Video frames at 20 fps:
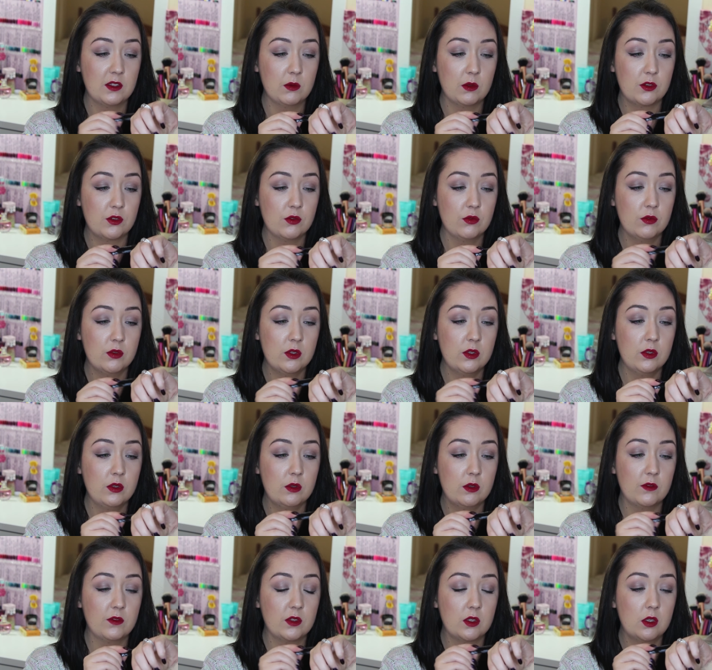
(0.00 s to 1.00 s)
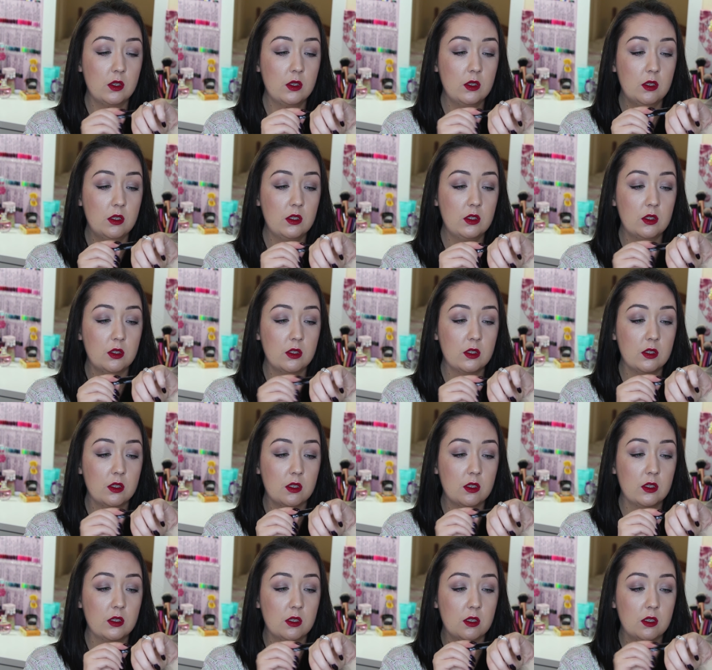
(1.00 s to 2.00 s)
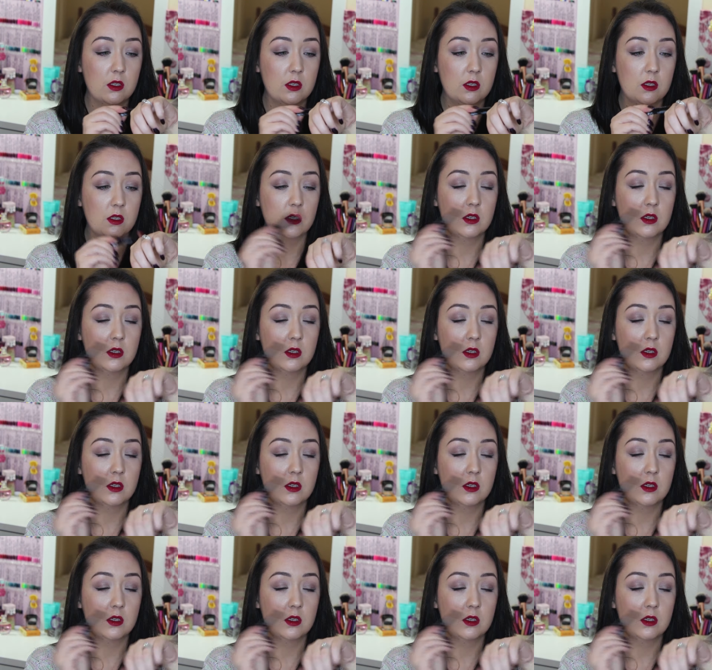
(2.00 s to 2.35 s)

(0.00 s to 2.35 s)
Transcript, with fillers: swatcheroo of the colour.